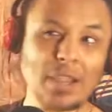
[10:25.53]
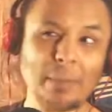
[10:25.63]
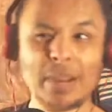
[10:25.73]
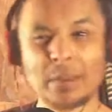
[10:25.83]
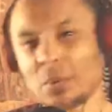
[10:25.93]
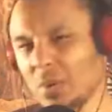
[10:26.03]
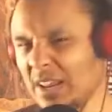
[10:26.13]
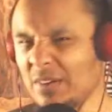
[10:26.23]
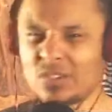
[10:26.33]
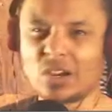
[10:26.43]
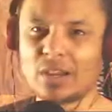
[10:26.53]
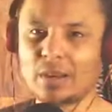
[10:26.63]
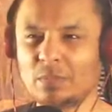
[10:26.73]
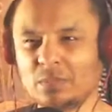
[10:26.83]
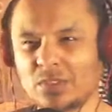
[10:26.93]
Maybe we'll have
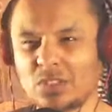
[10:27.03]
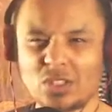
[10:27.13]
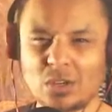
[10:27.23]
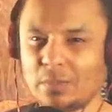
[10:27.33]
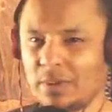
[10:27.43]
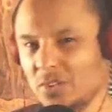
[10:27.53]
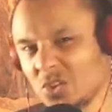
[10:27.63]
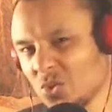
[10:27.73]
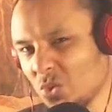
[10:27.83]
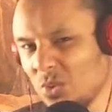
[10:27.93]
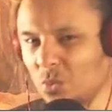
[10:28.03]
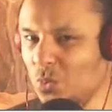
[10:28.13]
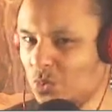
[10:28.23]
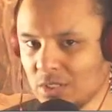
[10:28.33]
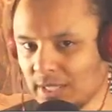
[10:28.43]
time to do a bit of the story. We'll
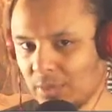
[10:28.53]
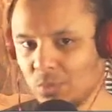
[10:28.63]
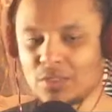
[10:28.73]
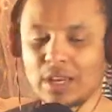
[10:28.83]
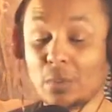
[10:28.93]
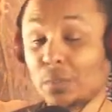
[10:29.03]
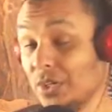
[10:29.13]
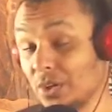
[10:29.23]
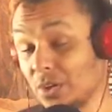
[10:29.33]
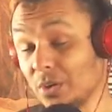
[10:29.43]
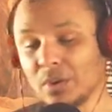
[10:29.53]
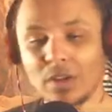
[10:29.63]
see how we go.